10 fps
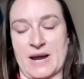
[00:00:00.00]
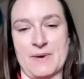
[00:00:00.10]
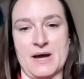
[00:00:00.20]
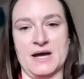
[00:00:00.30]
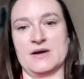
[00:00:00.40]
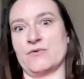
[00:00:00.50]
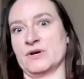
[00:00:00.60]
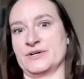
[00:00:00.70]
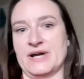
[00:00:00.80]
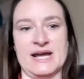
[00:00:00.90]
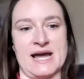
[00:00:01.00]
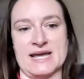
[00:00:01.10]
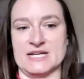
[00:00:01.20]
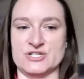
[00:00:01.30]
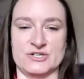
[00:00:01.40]
chatbot or your
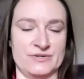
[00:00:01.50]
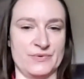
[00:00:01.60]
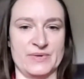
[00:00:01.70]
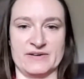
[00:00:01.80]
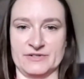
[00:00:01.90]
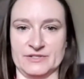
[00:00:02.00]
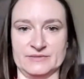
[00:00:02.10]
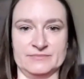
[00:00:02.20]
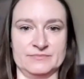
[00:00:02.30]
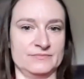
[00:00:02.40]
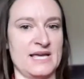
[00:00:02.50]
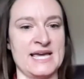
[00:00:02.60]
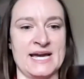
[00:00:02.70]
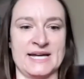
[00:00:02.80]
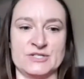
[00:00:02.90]
AI agent or whatever
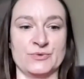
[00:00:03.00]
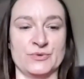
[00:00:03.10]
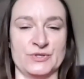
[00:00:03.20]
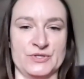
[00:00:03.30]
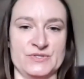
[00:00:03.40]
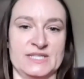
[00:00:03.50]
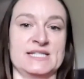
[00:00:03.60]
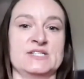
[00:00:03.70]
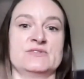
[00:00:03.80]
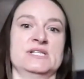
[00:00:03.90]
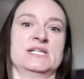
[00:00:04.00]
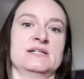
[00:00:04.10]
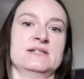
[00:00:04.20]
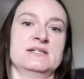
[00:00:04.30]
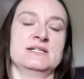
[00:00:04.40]
AI tool you're using that's
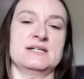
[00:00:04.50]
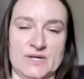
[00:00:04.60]
using,